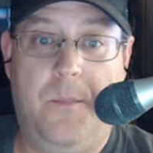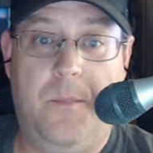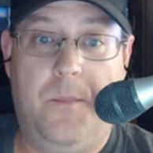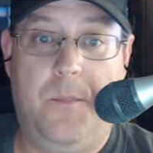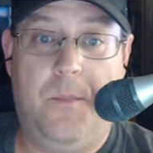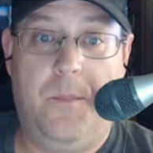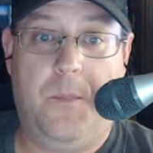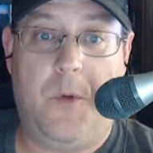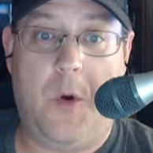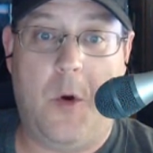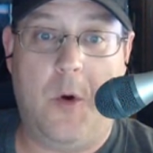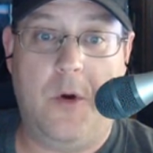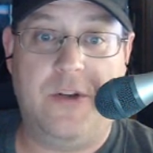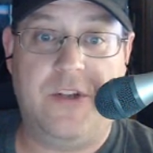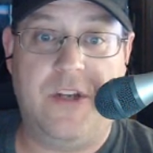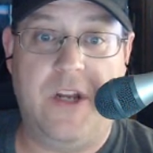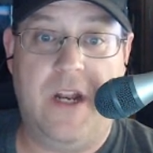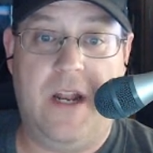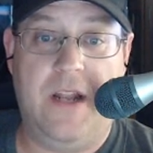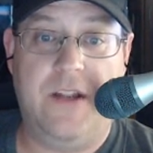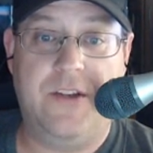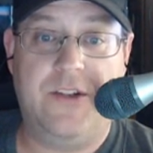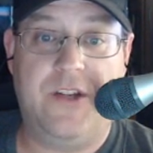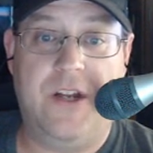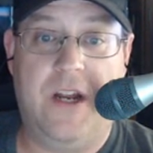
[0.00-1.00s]
Corey
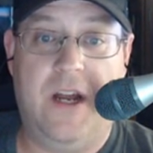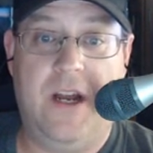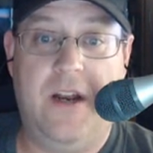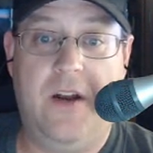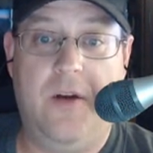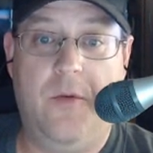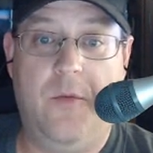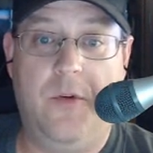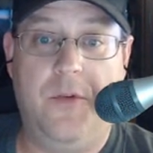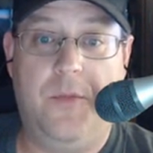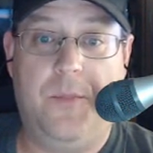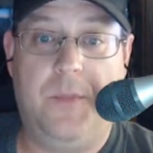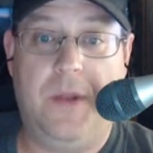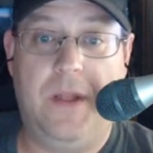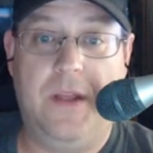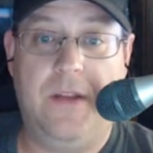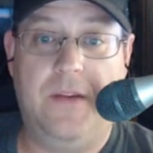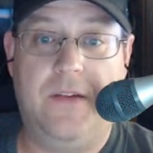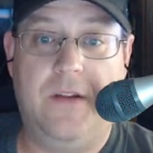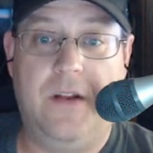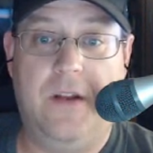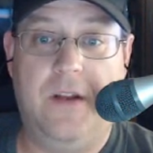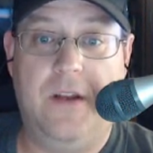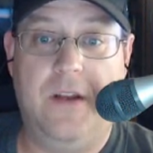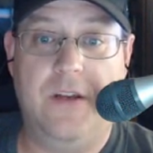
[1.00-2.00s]
Schneider was
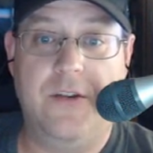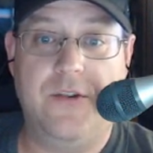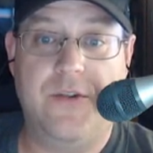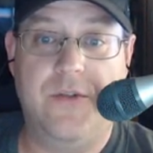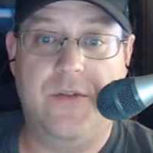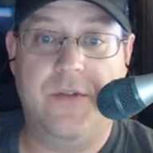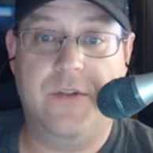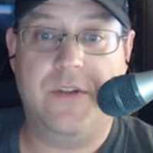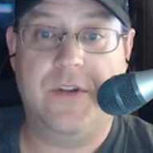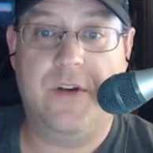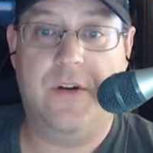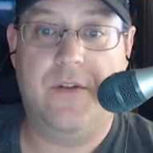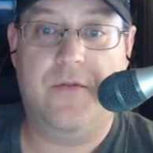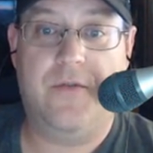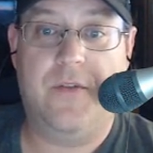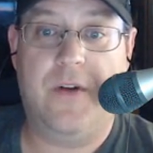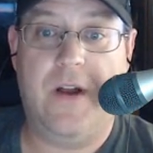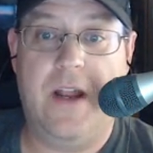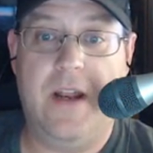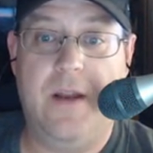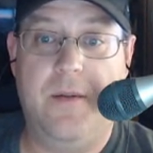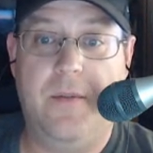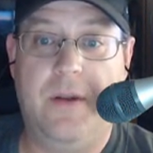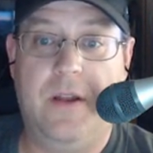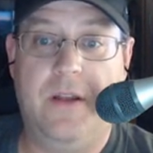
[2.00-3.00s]
placed on injury reserve
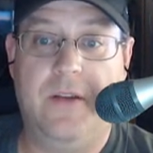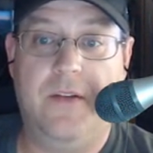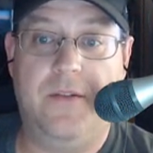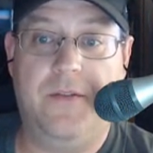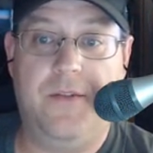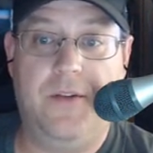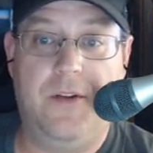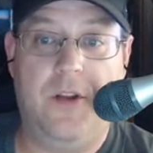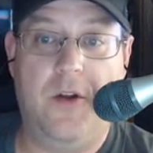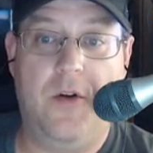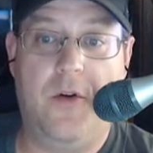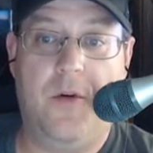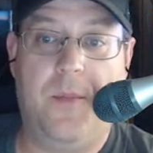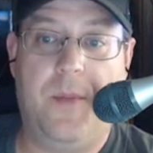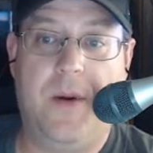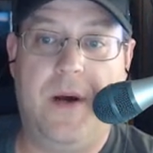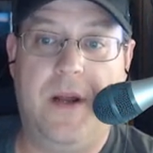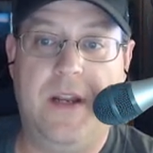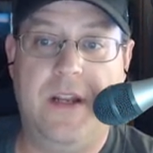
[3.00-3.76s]
Friday because of a lower body